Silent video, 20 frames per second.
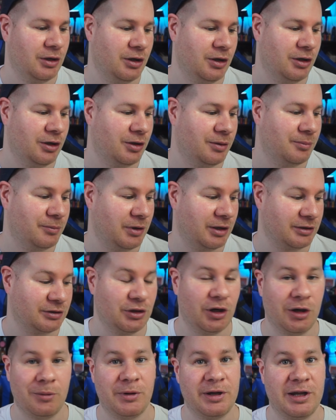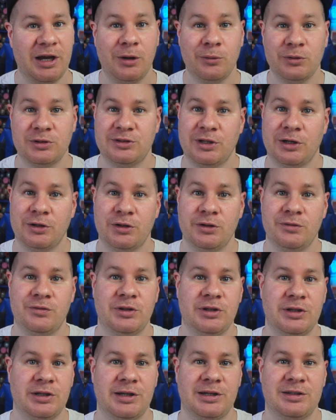I'd cut my hours down over
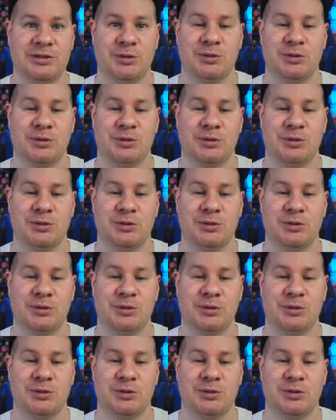the years.